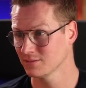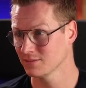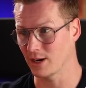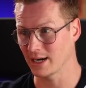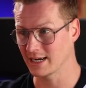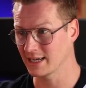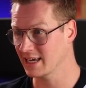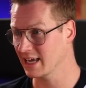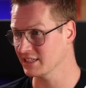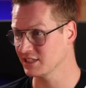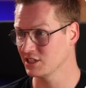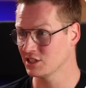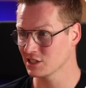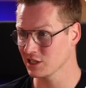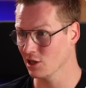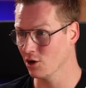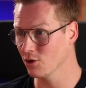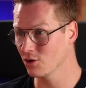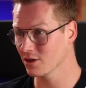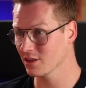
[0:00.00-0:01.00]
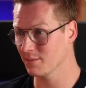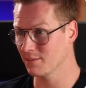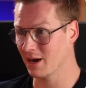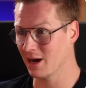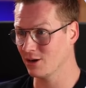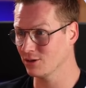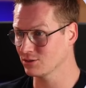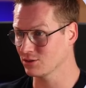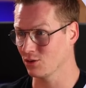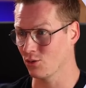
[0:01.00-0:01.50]
Write a catchy slogan
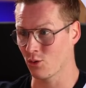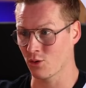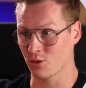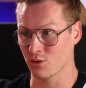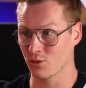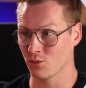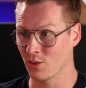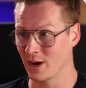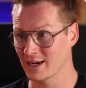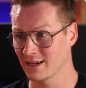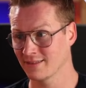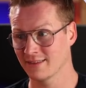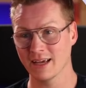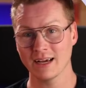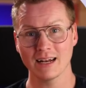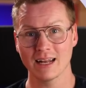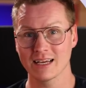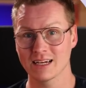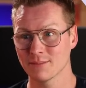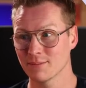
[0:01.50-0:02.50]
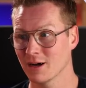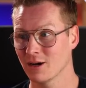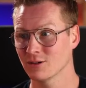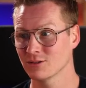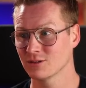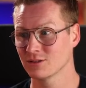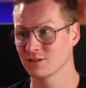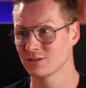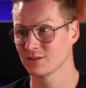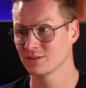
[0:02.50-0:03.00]
about or write a tagline
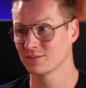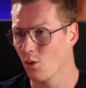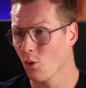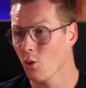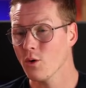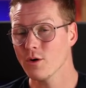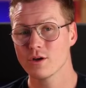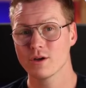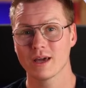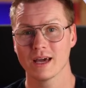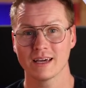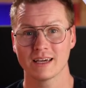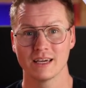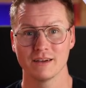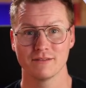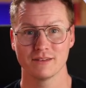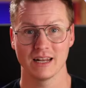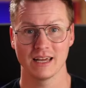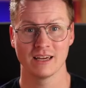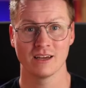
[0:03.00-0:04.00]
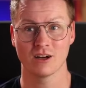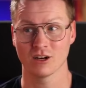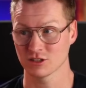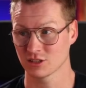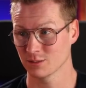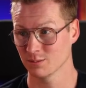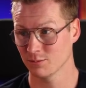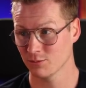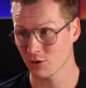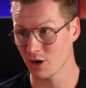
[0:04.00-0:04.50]
about, or you can give it a
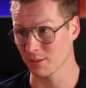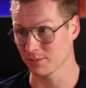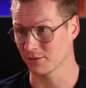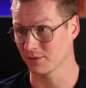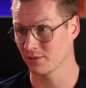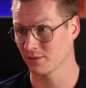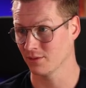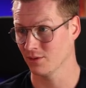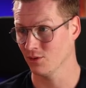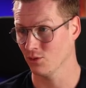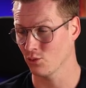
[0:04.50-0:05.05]
custom prompt.